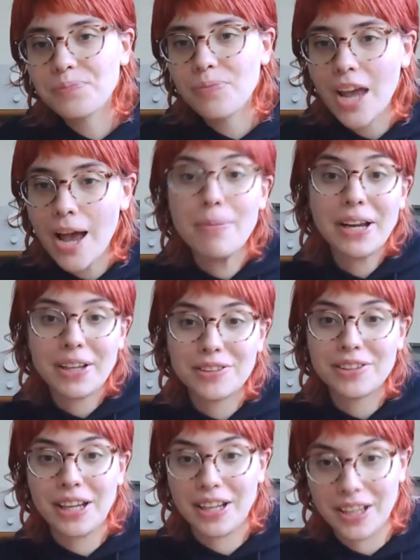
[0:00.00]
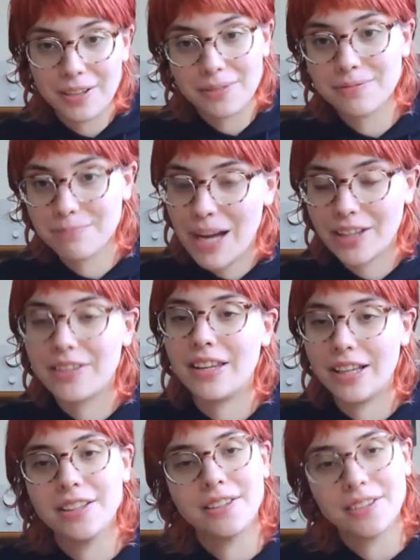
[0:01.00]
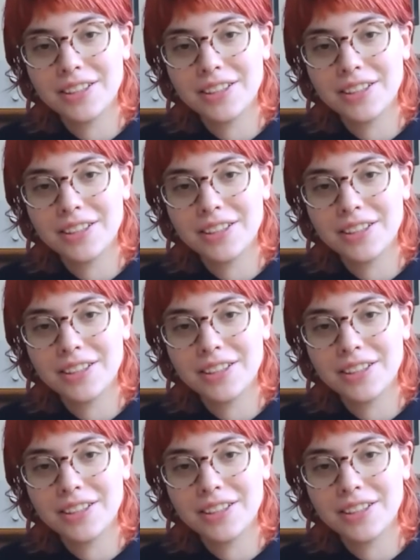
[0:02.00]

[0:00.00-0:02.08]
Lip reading: a big thing back then.